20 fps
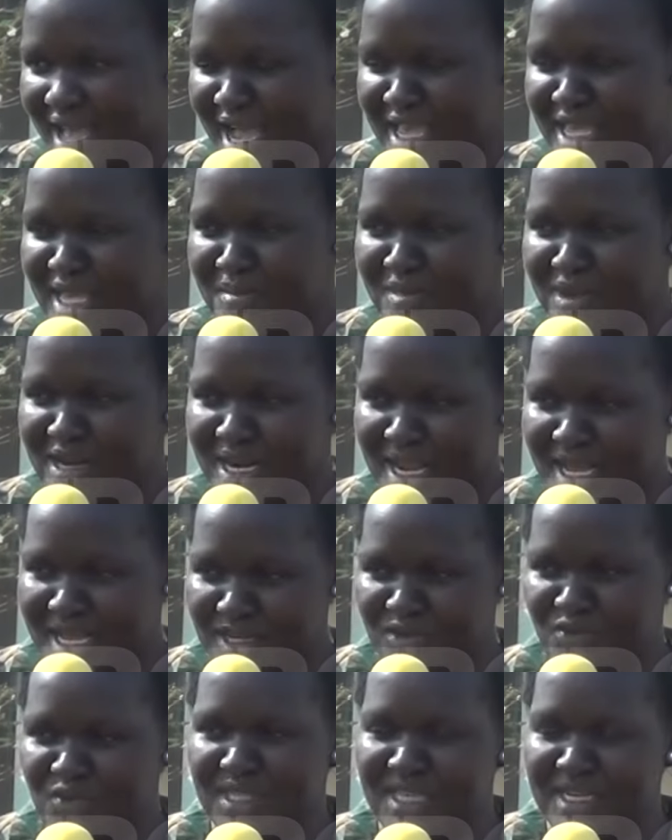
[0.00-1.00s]
I am
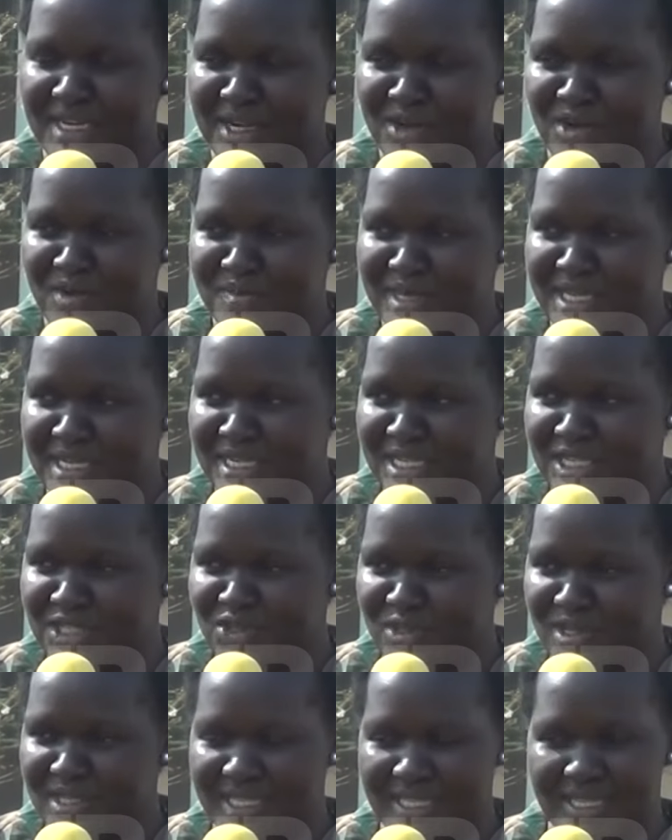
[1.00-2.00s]
glad with the
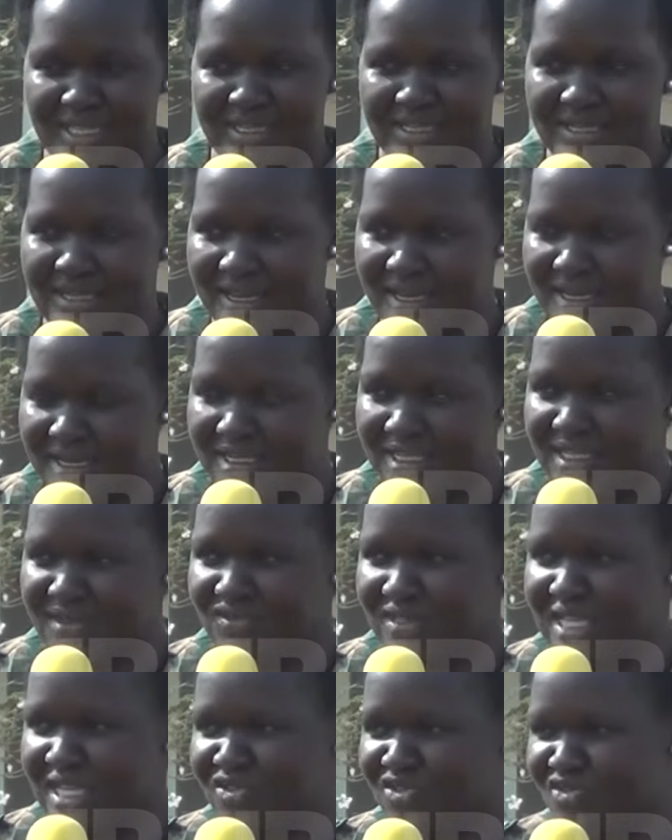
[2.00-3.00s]
recommendations and the
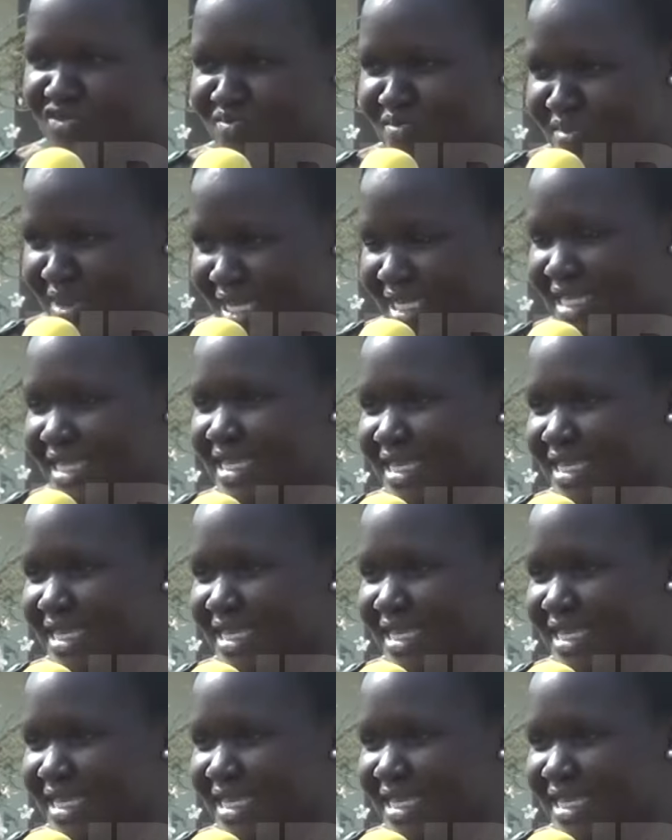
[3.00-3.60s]
directives that you've made